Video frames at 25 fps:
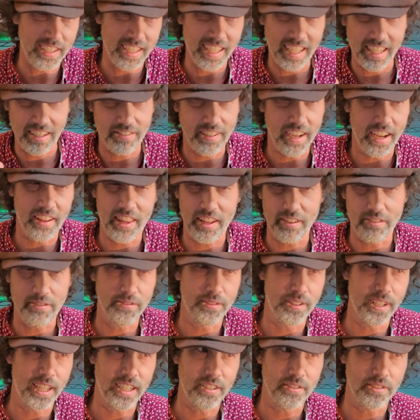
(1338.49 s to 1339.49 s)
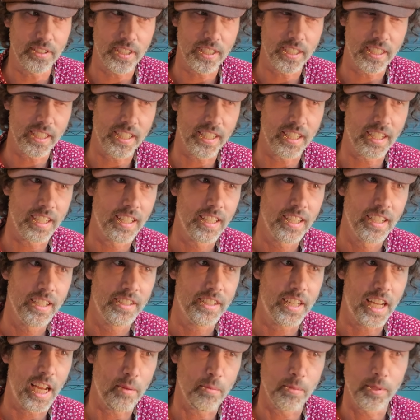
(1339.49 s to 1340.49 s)
kind of how the flavor and
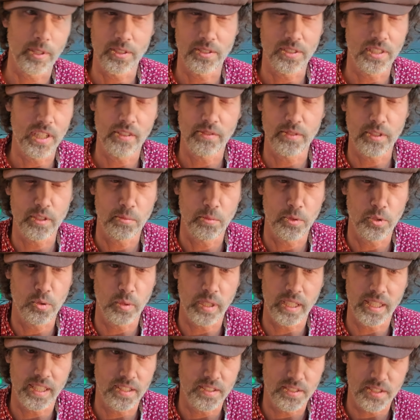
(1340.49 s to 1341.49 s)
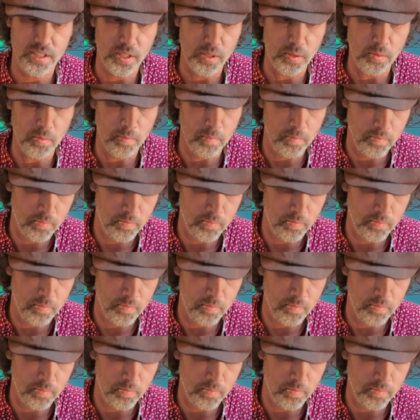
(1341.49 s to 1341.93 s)
timbre is different between the two.